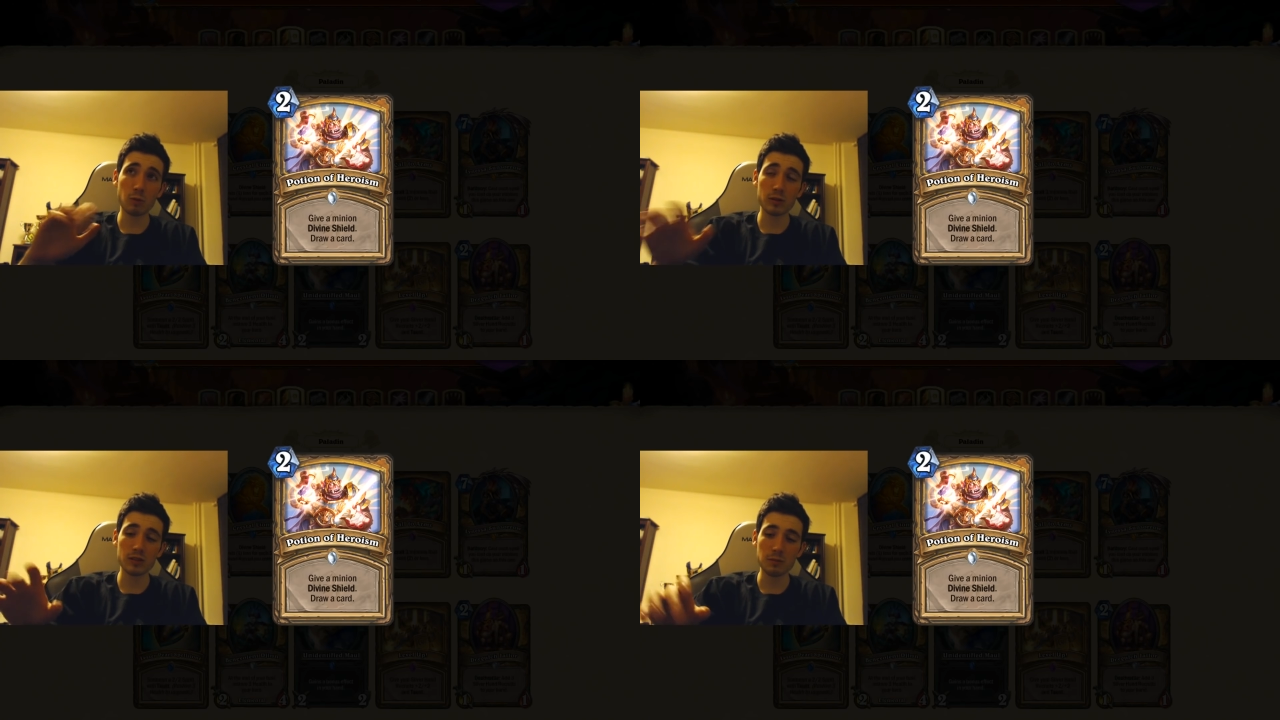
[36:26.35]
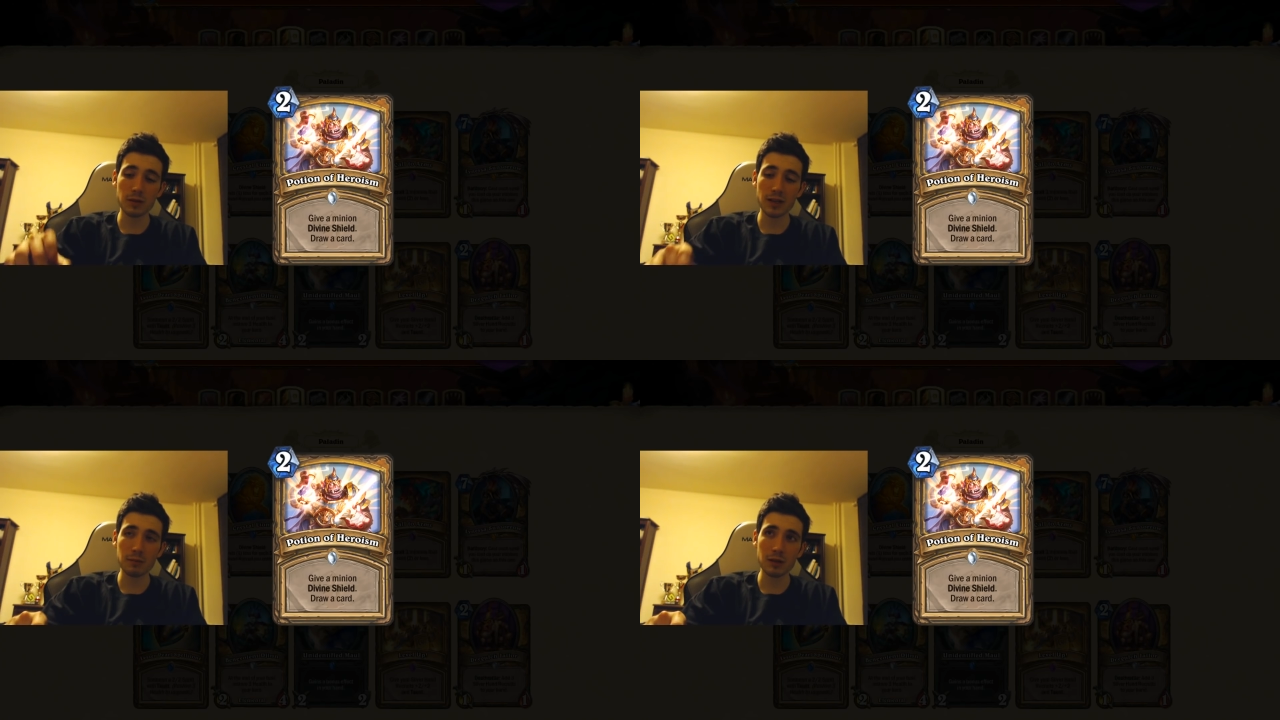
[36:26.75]
won't see
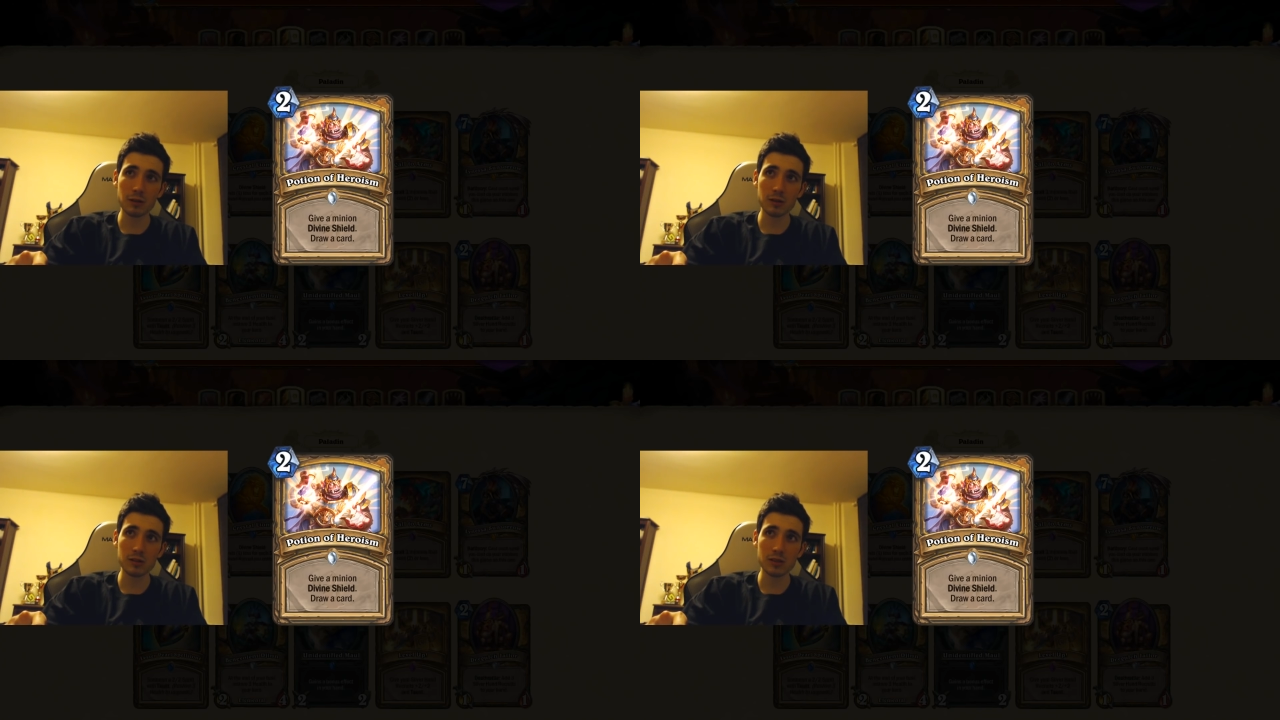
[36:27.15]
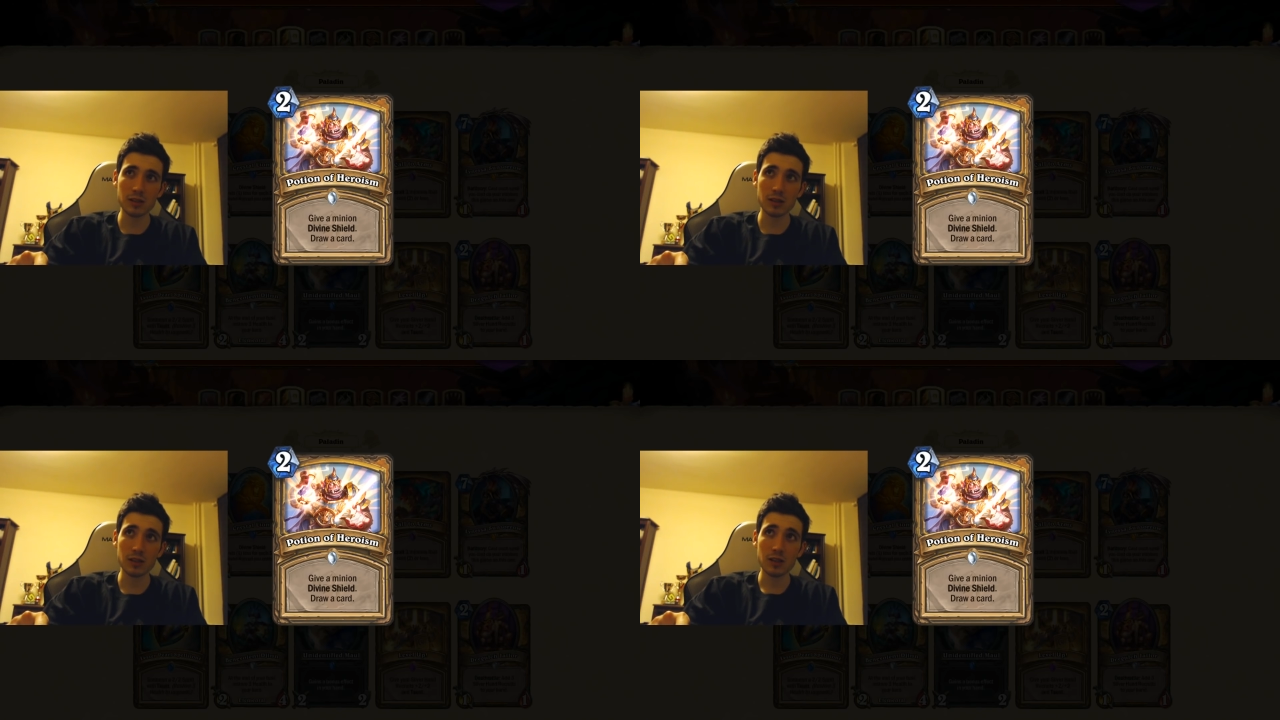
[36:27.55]
play because
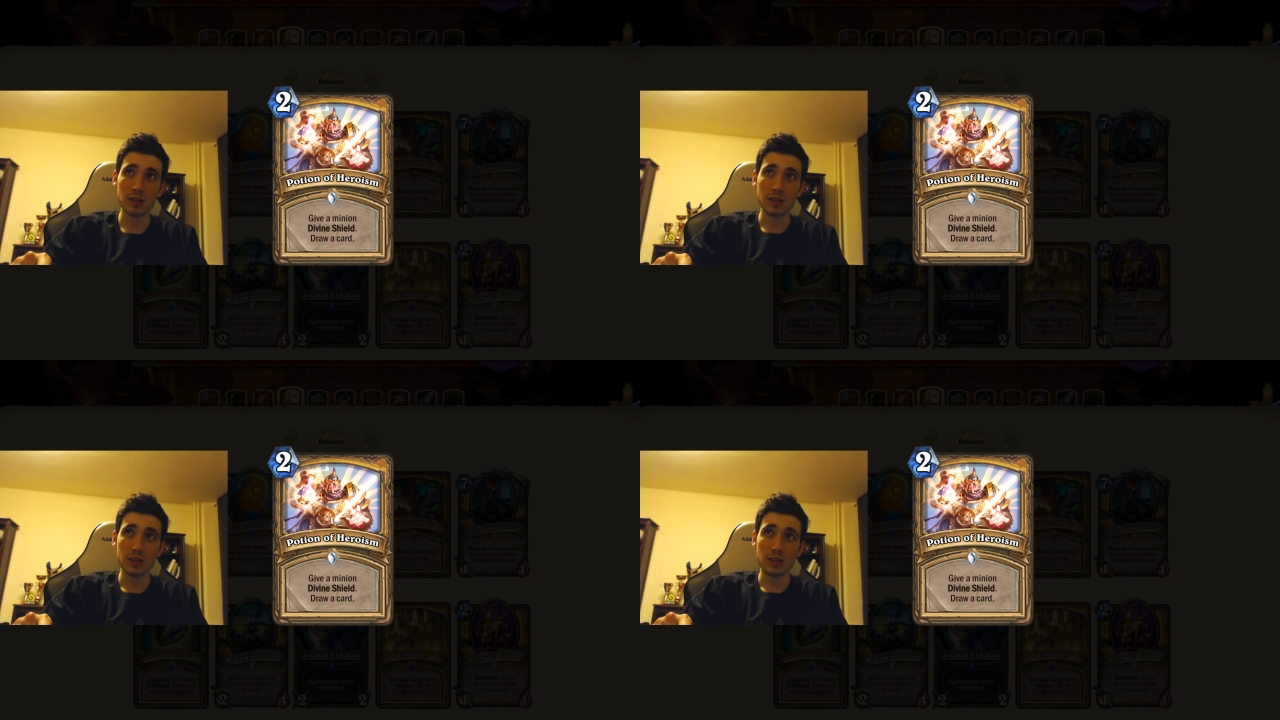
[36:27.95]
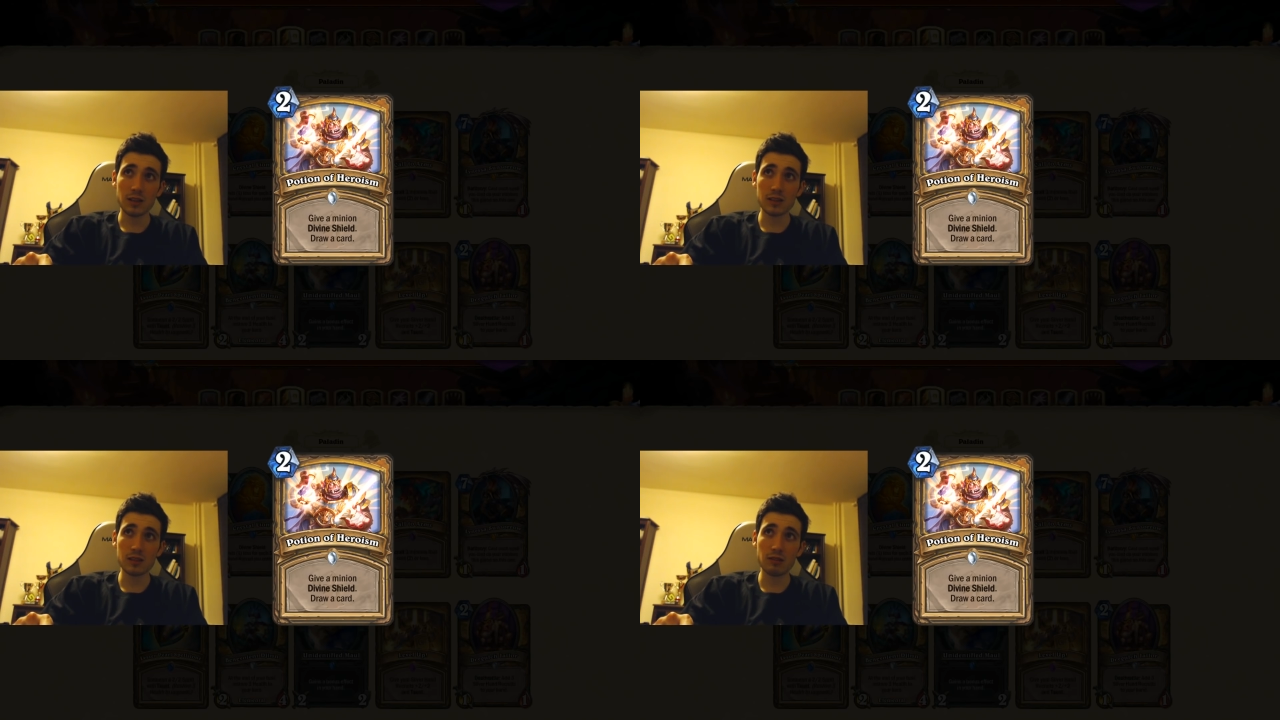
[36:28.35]
it
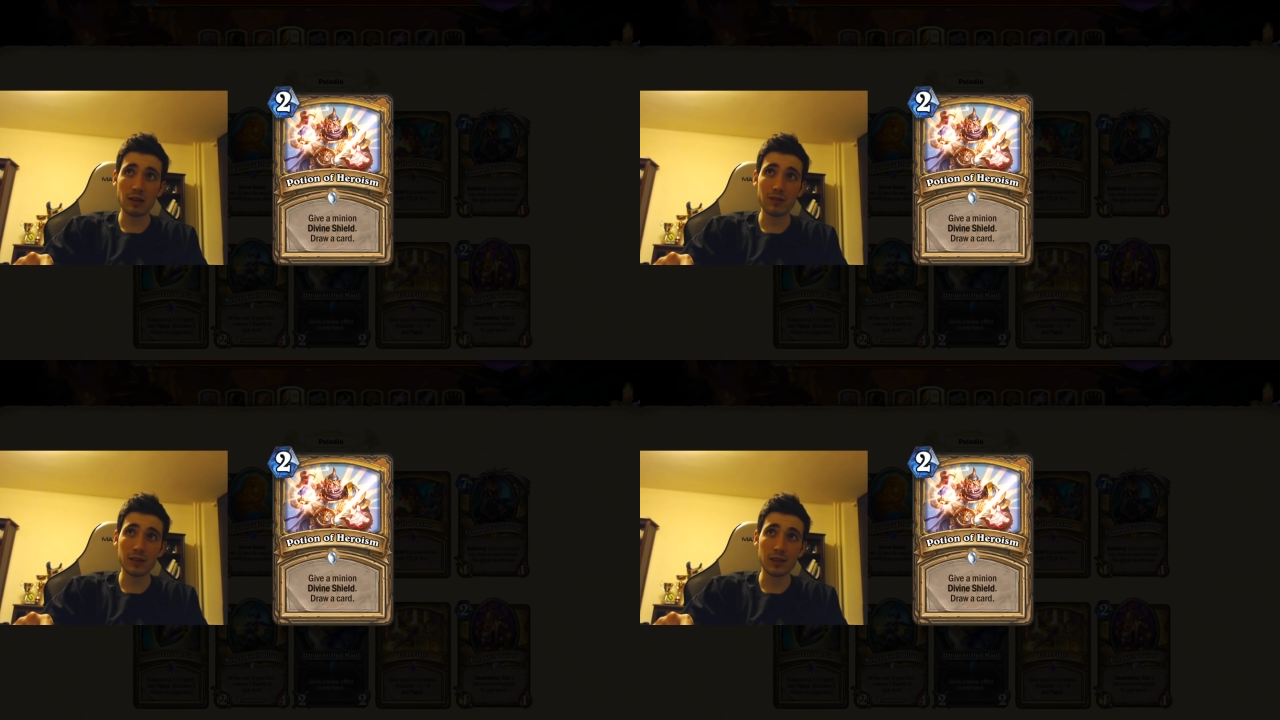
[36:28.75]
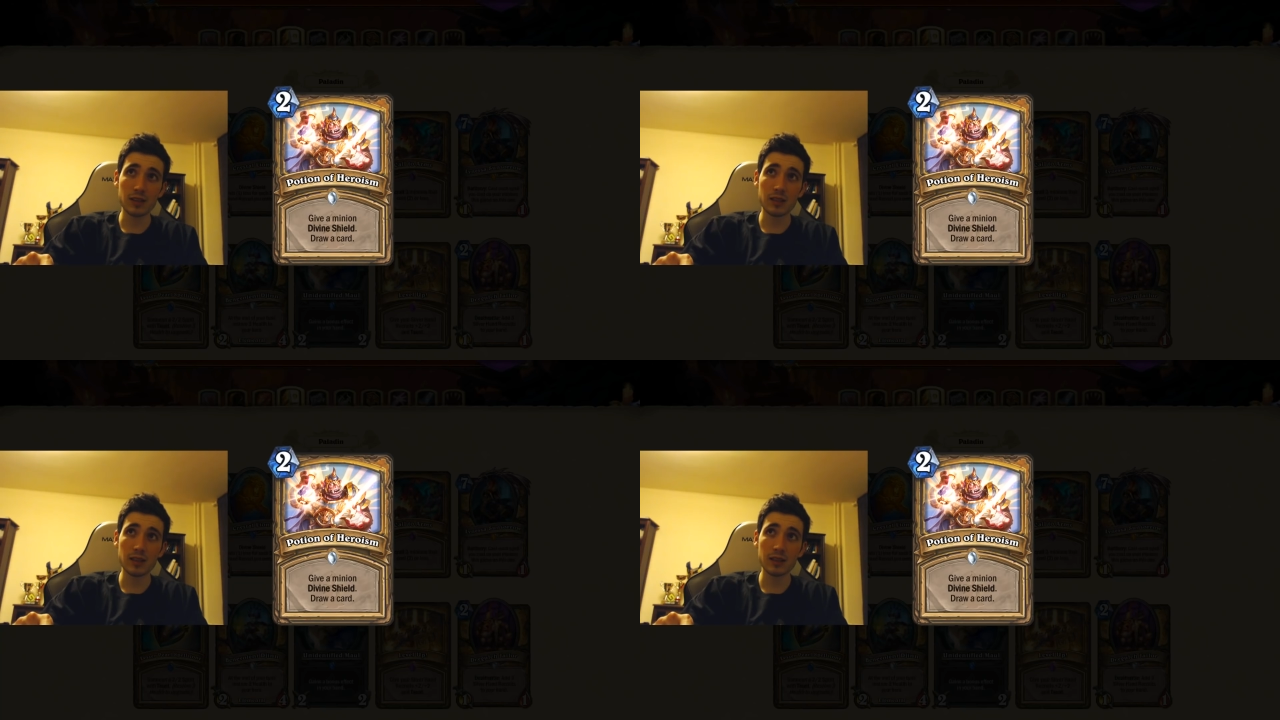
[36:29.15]
doesn't really fit in
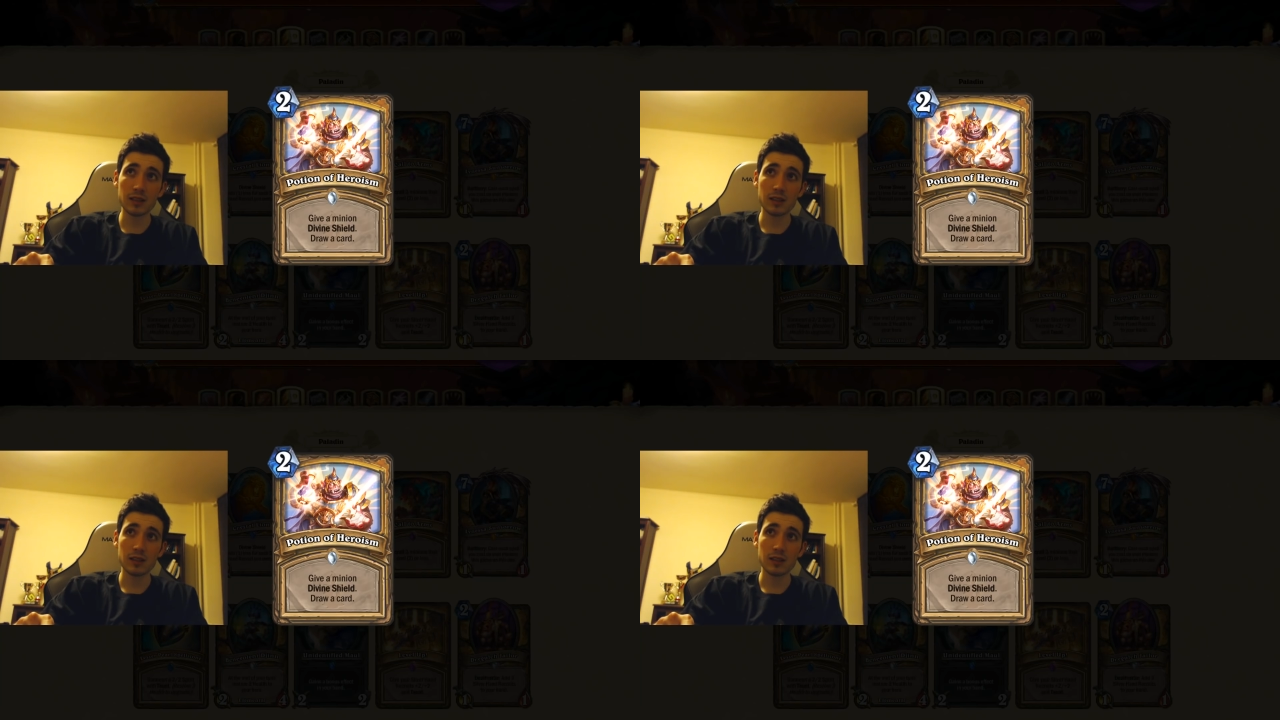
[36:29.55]
any deck.